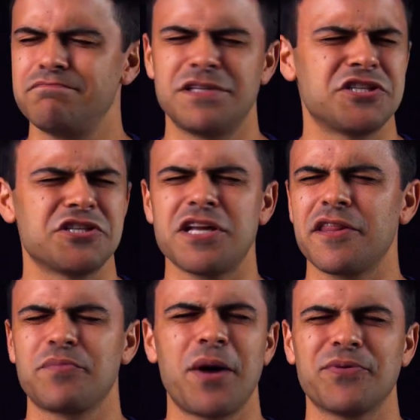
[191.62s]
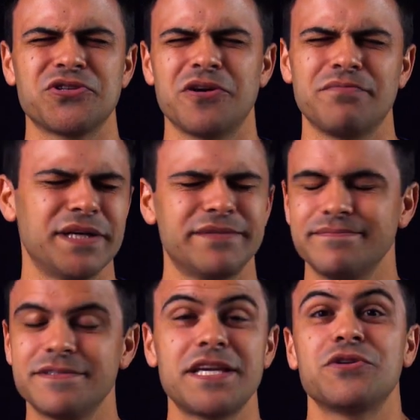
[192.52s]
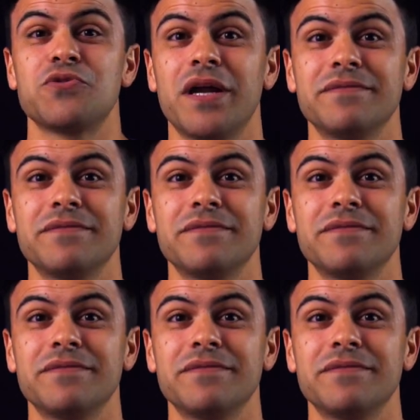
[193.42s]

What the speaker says: It's just not the proper term, but say what you want.